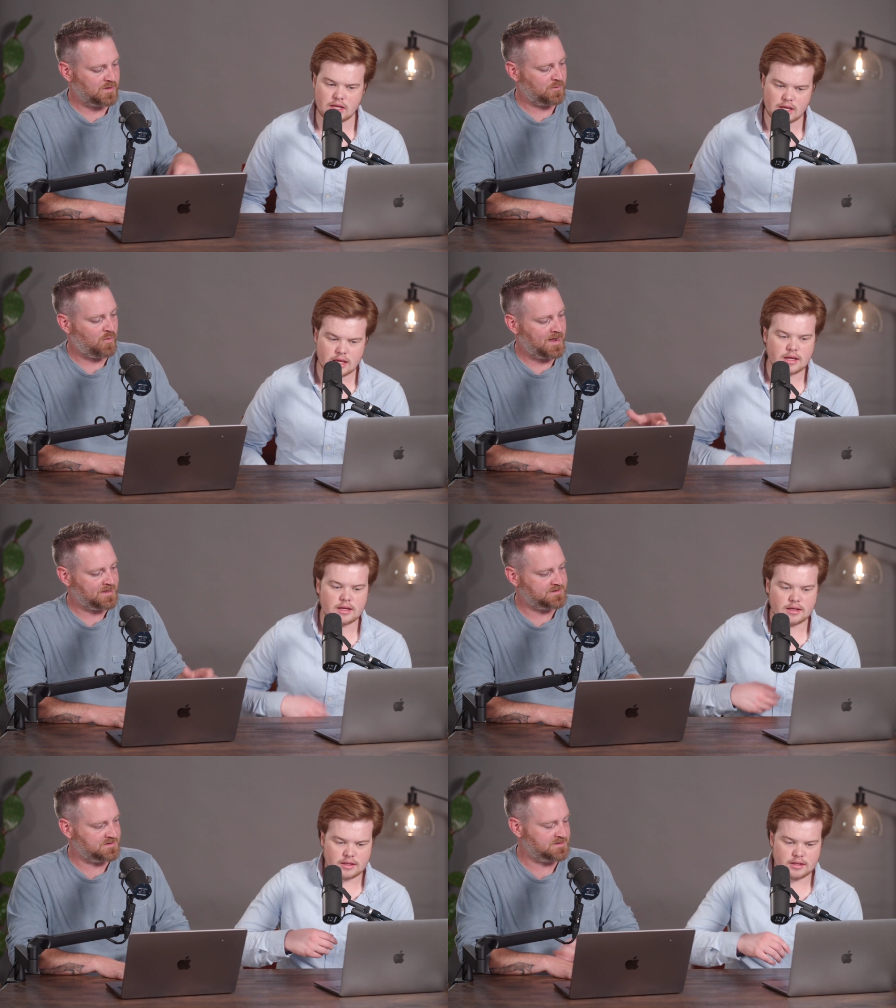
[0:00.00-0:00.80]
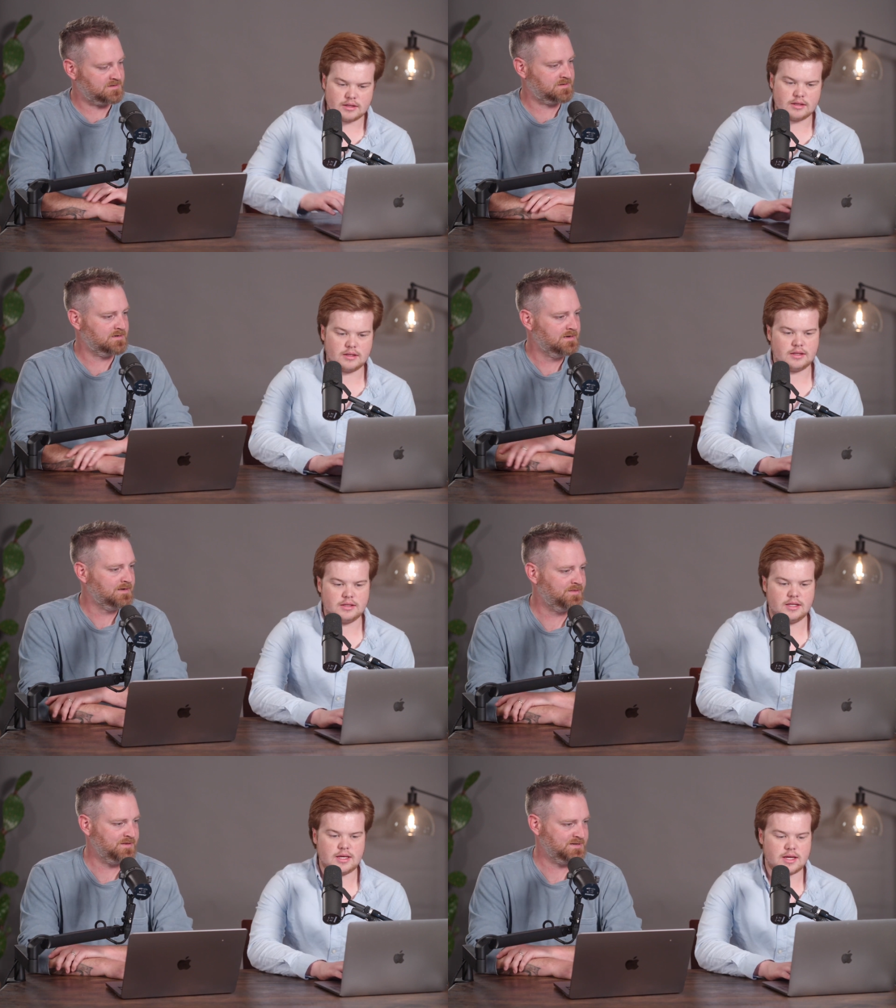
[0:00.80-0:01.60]
Speaker 1: Like why is this
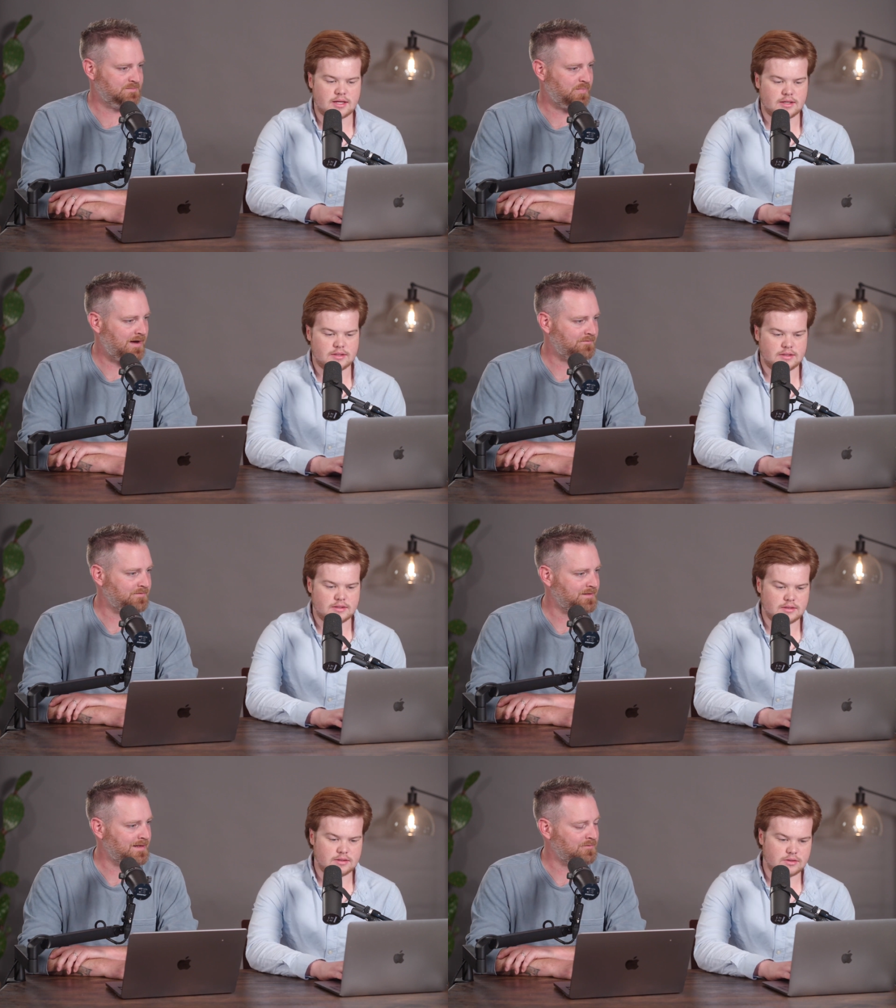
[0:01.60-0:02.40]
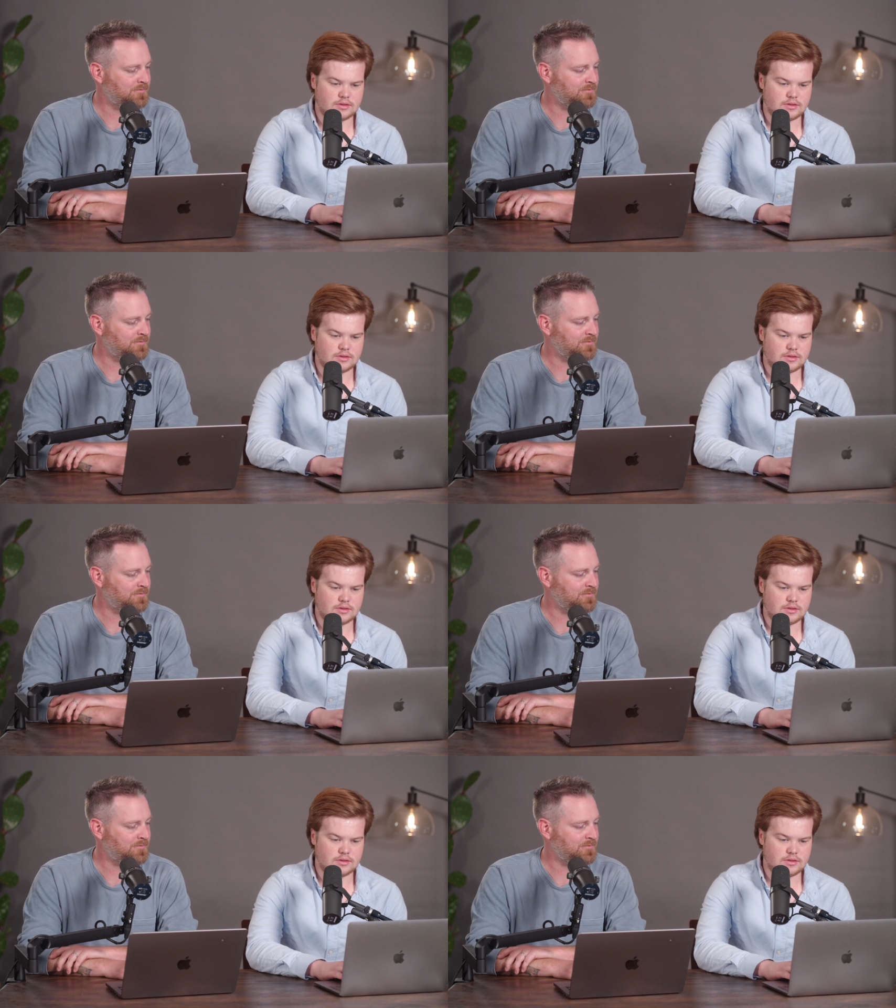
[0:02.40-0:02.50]
yeah spot for that?